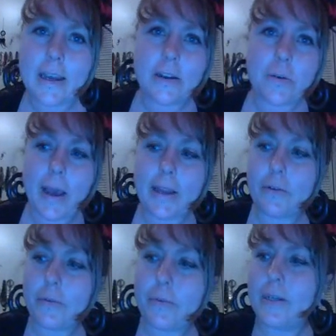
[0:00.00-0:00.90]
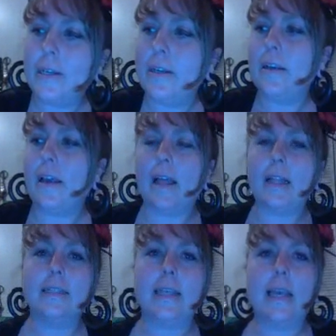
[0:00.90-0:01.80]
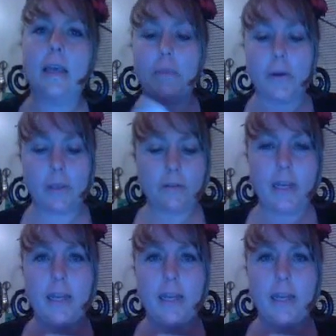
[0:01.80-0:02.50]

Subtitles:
I know I do. And the second book you